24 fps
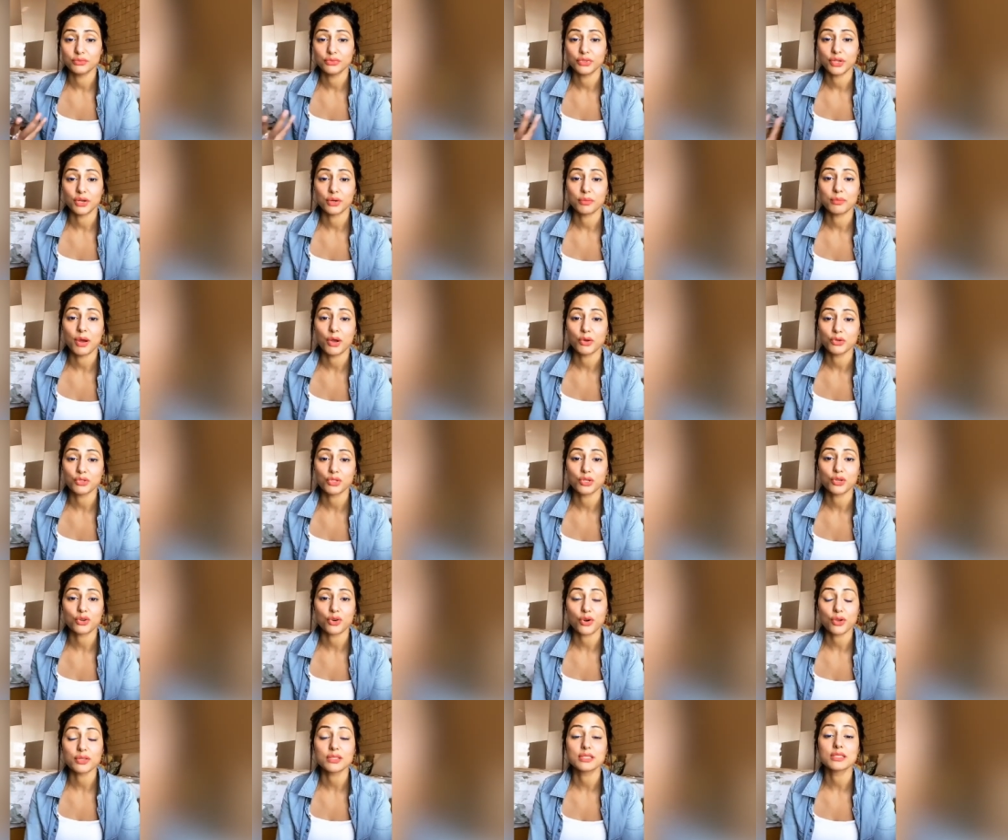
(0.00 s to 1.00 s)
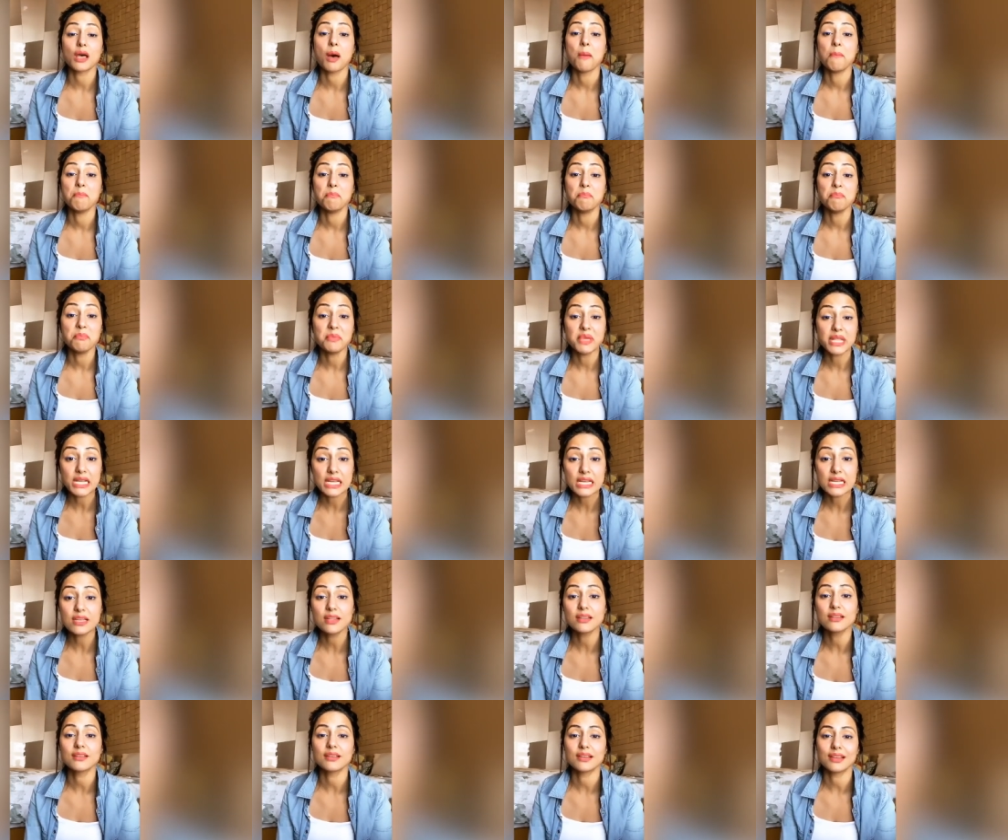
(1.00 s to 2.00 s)
we are about to cross 1
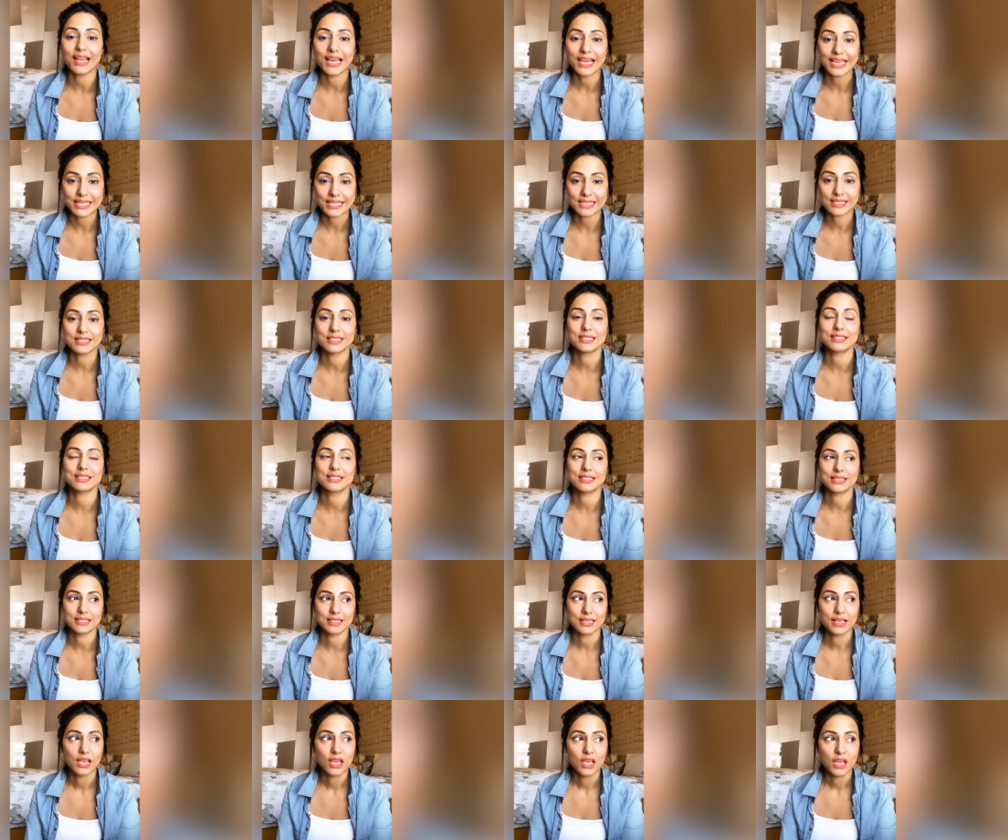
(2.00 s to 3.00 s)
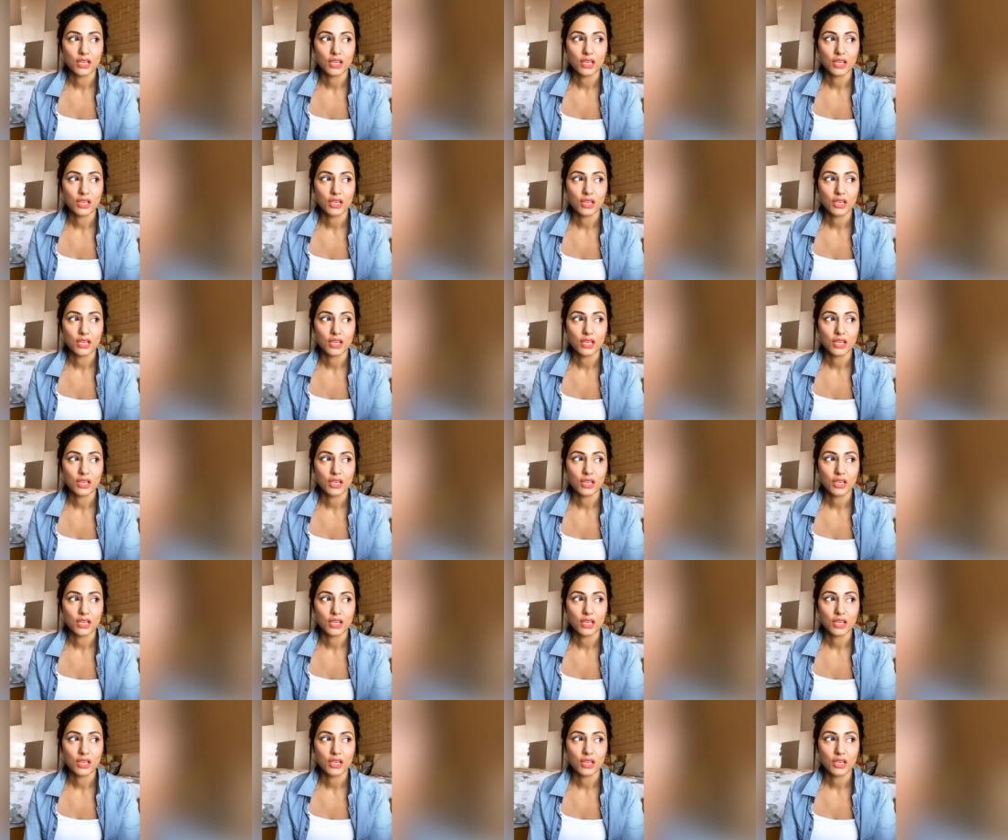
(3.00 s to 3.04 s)
million likes,